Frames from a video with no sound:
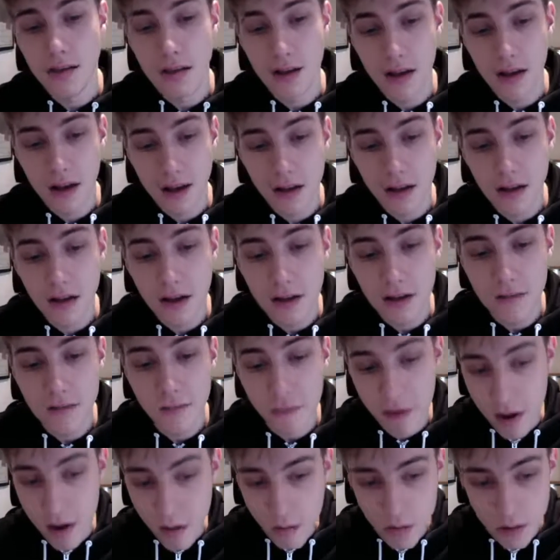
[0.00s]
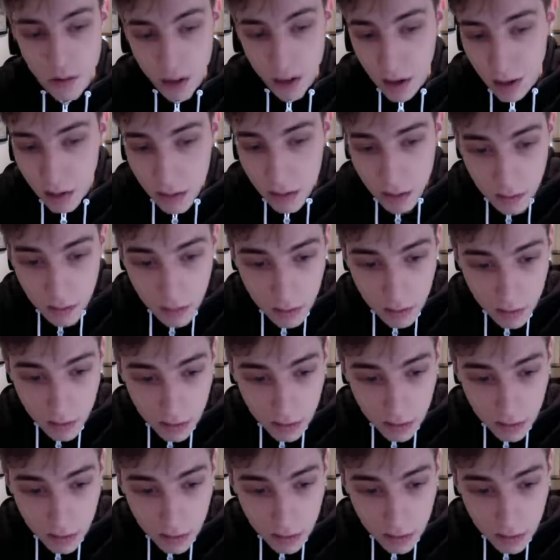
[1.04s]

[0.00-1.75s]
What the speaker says: a nice varied color